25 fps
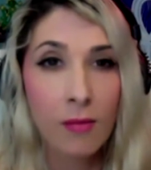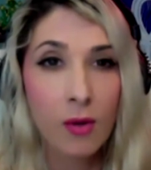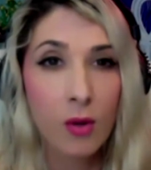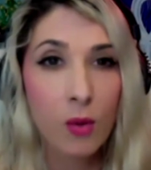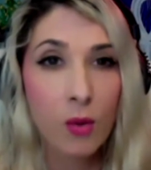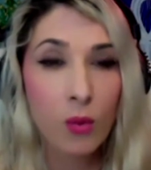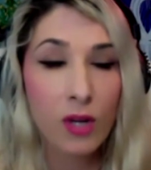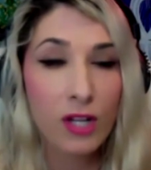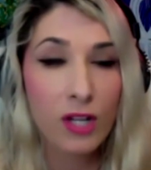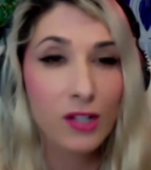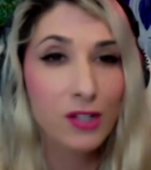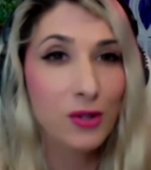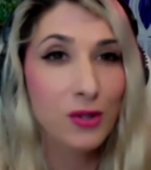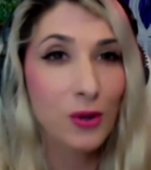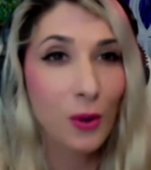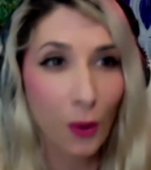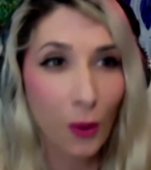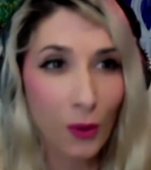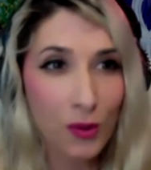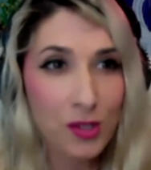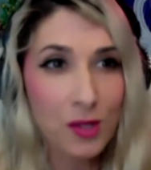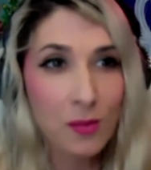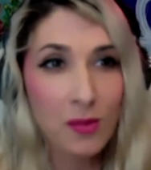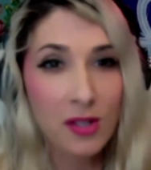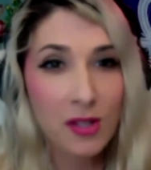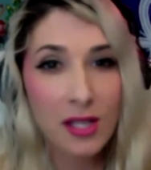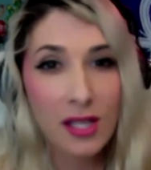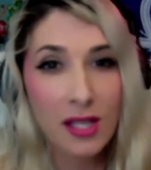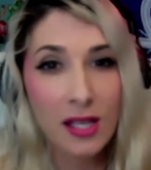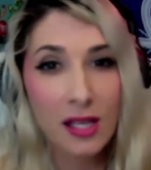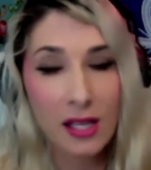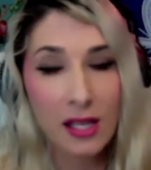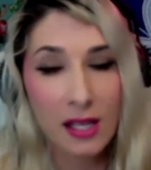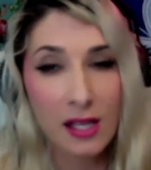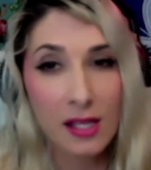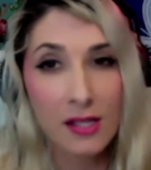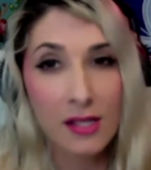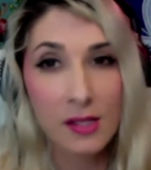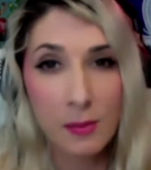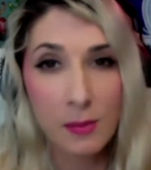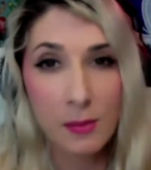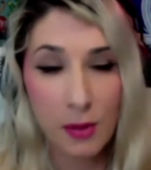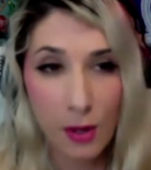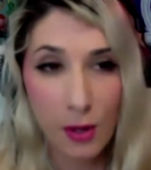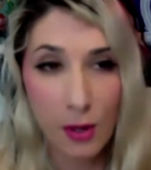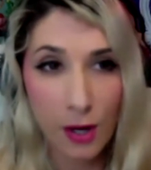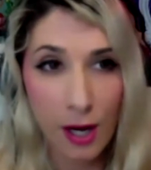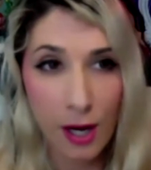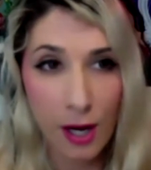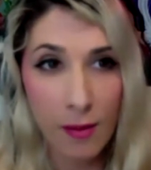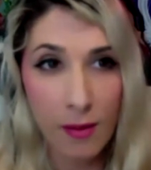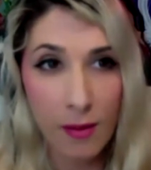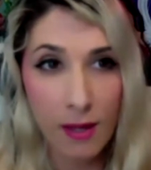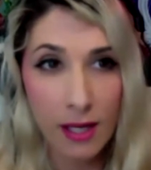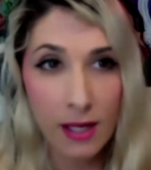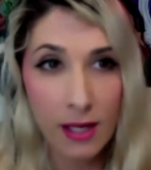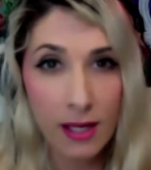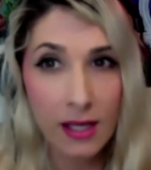which ultimately is a programming.